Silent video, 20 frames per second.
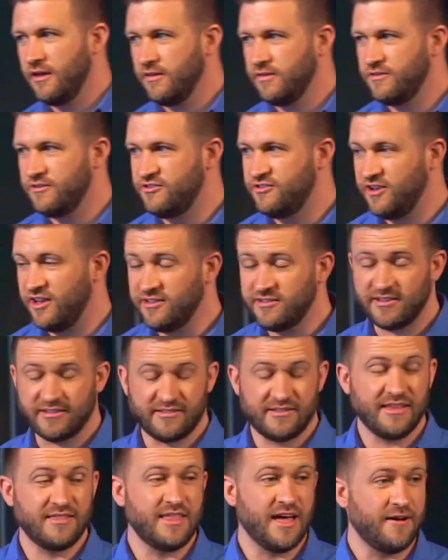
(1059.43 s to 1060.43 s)
Jesus
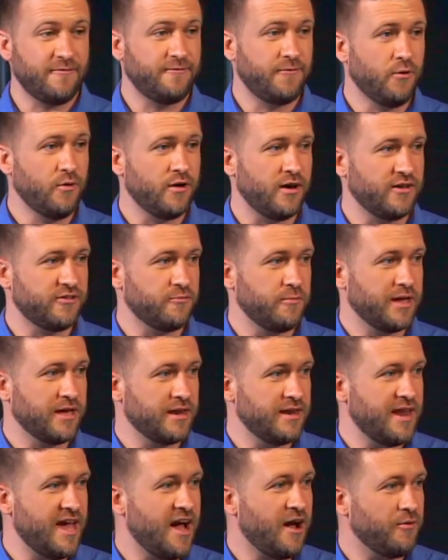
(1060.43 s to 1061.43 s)
did that for us. We
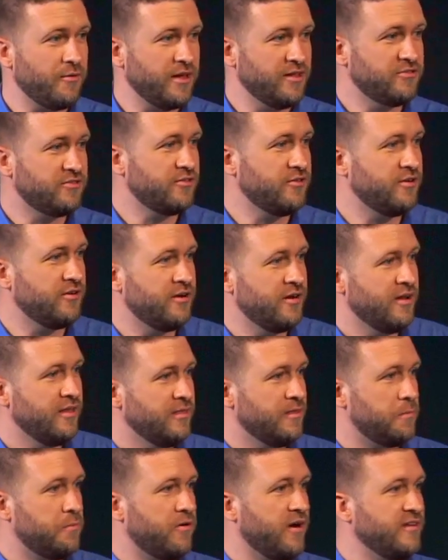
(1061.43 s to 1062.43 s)
can now enter
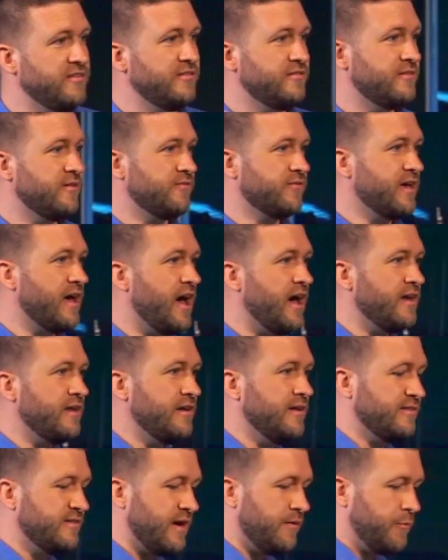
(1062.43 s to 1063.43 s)
the presence of God at
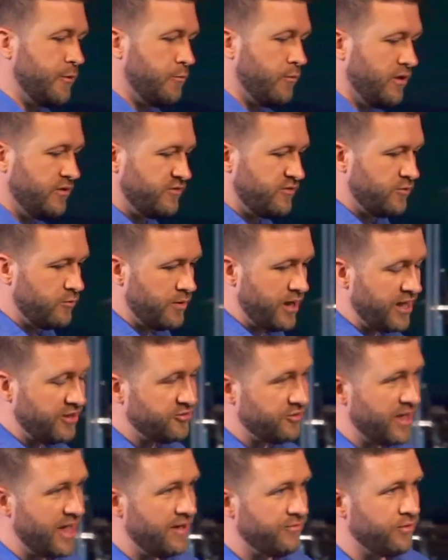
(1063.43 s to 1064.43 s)
any time we want to. We
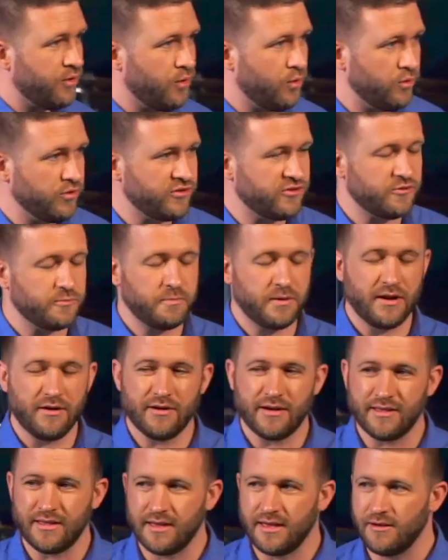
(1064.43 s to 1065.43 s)
actually have the Holy
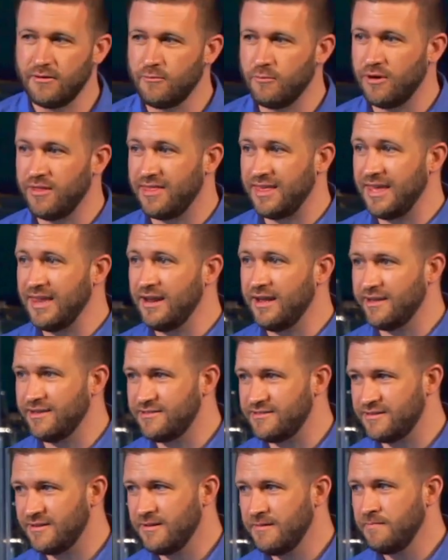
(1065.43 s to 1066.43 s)
Spirit within
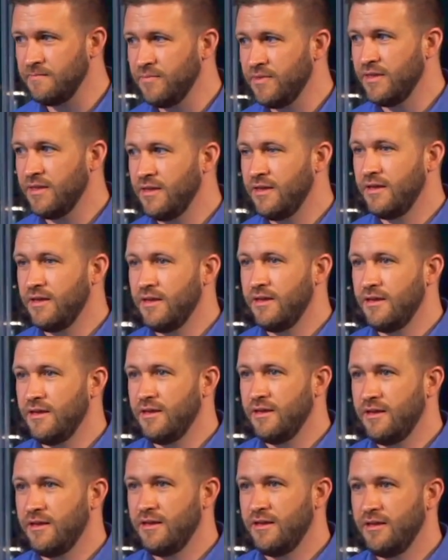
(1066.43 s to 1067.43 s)
us.
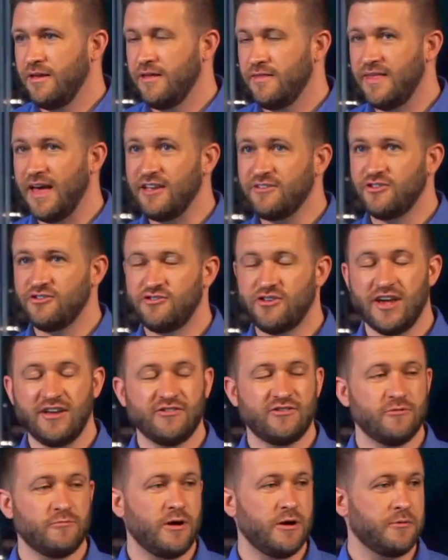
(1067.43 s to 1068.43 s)
That should
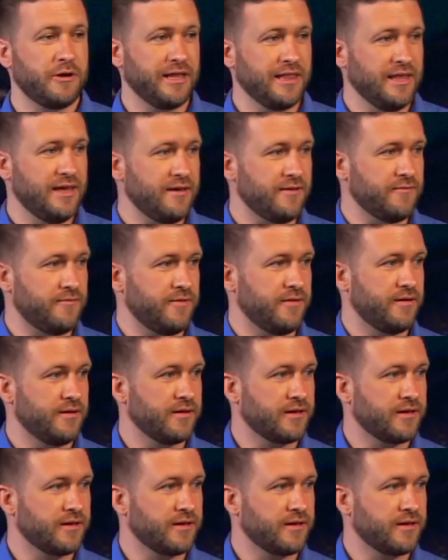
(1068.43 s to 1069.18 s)
change the way we live.